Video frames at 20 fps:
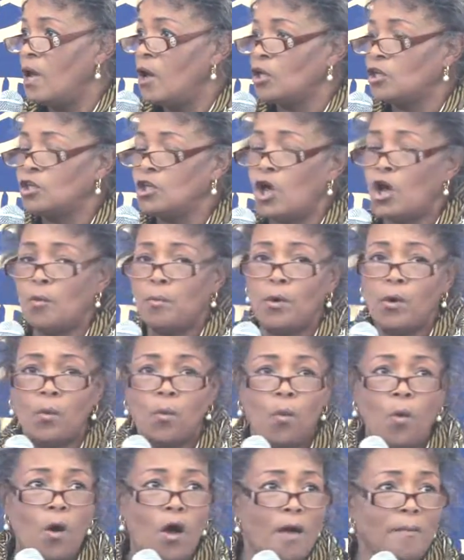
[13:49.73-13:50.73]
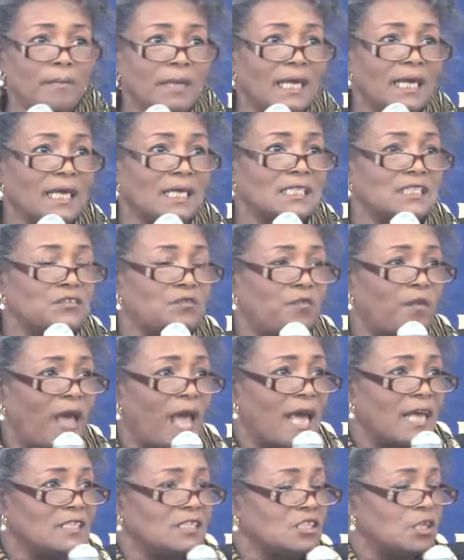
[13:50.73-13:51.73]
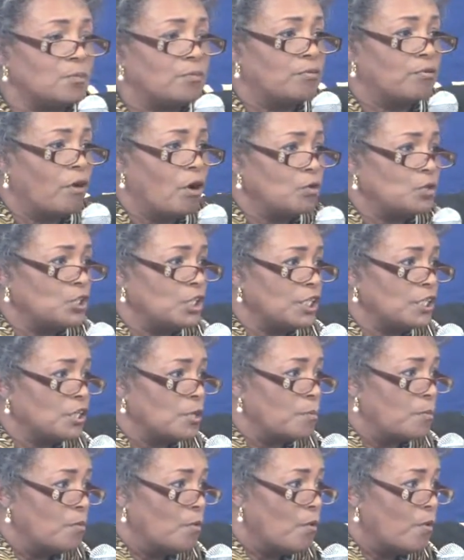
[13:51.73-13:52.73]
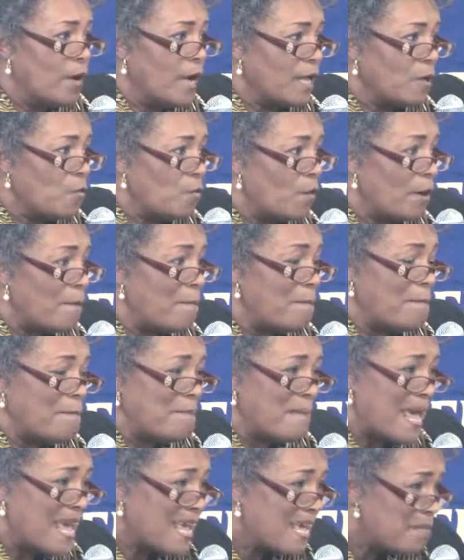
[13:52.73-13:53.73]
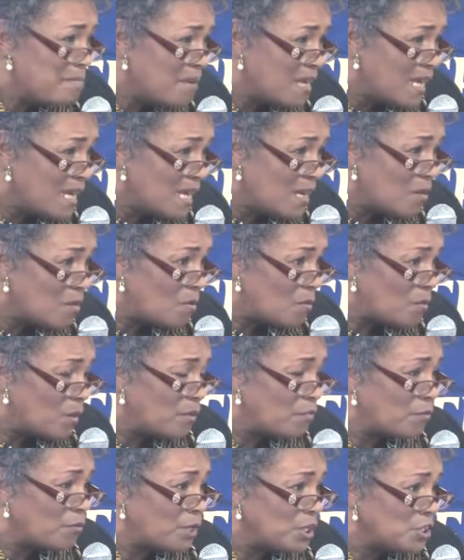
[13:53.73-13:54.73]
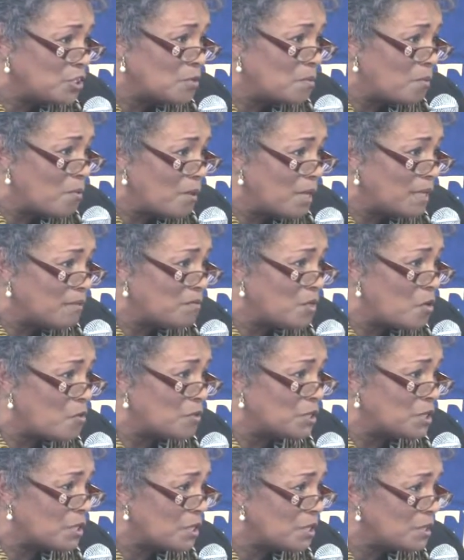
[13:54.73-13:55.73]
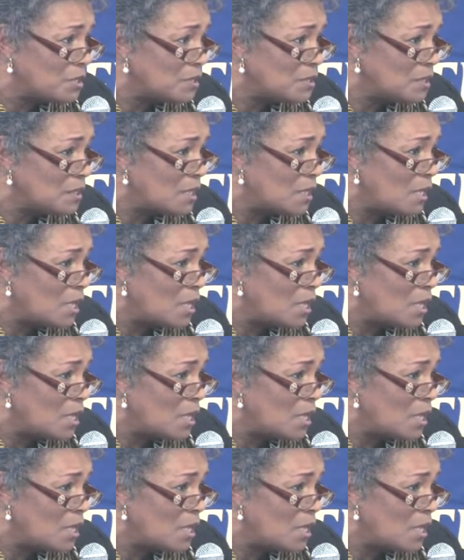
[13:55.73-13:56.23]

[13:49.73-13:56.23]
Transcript: Global warming is fast approaching the point where maybe we've reached the point of no return.